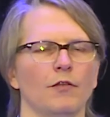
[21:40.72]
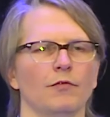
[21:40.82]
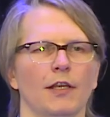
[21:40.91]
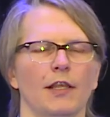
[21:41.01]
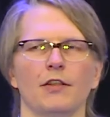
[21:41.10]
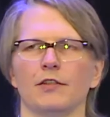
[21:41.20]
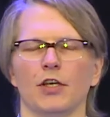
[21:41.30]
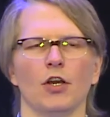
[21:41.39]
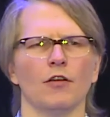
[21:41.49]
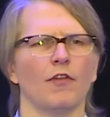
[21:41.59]
either
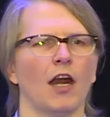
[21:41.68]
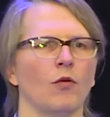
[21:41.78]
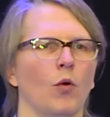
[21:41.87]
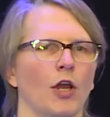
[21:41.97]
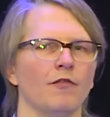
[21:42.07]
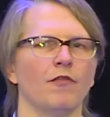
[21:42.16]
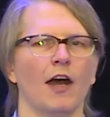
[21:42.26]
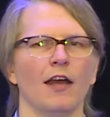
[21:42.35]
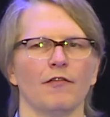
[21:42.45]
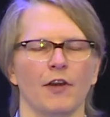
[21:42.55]
0 and 5 or 1 and
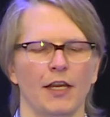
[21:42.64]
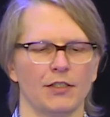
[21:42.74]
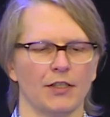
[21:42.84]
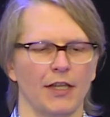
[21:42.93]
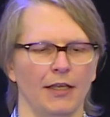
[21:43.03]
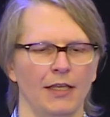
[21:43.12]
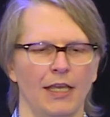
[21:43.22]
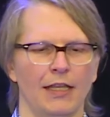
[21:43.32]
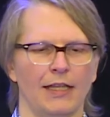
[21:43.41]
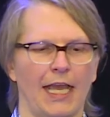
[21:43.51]
5 for each of the
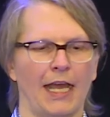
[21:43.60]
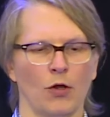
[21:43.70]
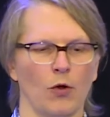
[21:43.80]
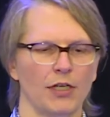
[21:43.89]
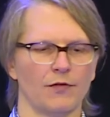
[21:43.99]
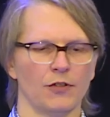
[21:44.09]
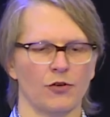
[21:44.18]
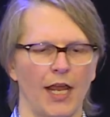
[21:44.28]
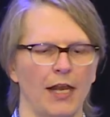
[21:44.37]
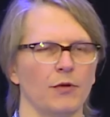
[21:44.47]
categories for
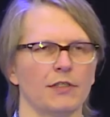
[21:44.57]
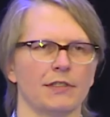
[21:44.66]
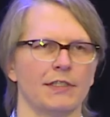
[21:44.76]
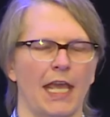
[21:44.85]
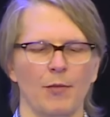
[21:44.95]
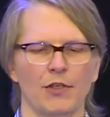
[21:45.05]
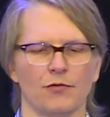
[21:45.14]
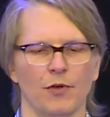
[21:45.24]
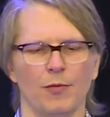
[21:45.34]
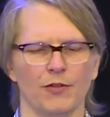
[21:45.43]
DREAD, which is
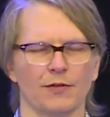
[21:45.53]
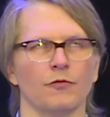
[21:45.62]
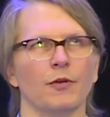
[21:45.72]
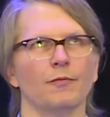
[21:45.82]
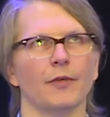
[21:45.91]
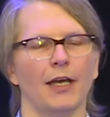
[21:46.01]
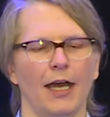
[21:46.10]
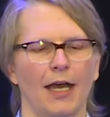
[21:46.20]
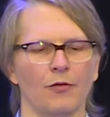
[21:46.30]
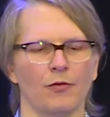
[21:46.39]
damage, reproducibility,
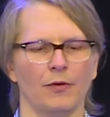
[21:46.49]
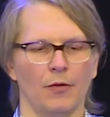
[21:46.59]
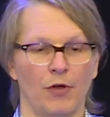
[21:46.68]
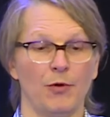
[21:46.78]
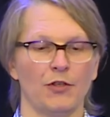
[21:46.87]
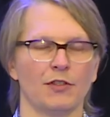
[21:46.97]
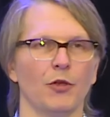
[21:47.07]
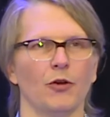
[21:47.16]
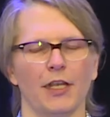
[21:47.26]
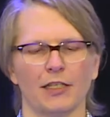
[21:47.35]

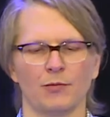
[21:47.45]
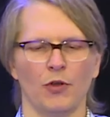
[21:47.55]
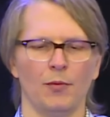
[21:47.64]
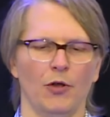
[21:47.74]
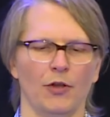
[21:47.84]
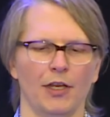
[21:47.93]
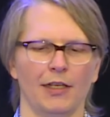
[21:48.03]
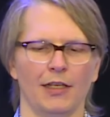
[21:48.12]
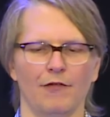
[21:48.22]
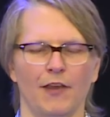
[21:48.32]

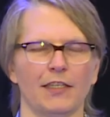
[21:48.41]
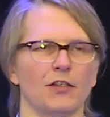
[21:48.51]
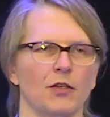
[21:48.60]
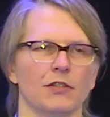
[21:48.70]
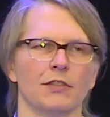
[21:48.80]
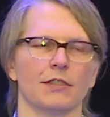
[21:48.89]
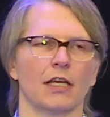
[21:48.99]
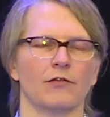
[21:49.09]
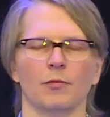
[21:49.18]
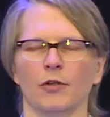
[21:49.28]
exploitability, affected user
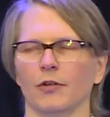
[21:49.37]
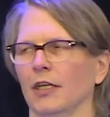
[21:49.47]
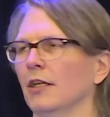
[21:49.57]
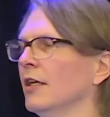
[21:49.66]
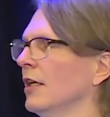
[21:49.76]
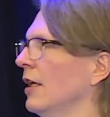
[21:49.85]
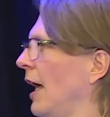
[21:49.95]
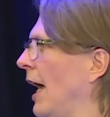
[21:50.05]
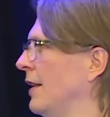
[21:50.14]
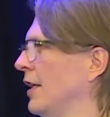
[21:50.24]
discoverability.
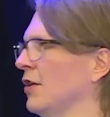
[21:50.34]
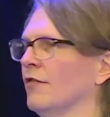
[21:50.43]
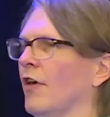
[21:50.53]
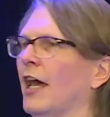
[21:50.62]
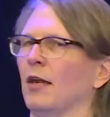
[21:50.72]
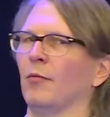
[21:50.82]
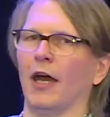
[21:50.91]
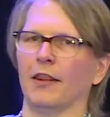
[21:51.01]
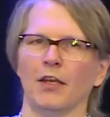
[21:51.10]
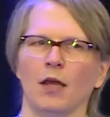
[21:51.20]
And then you divide it
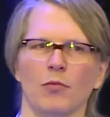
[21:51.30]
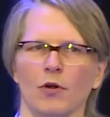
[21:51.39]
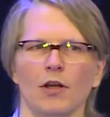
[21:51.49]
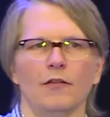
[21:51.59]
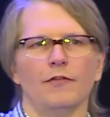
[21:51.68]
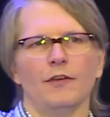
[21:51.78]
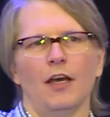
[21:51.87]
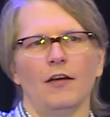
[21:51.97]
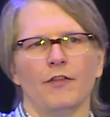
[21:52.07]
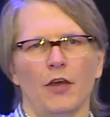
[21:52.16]
by the number of
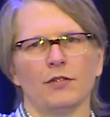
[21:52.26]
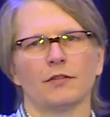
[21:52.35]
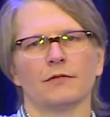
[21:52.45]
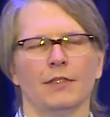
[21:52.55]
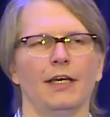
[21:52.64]
those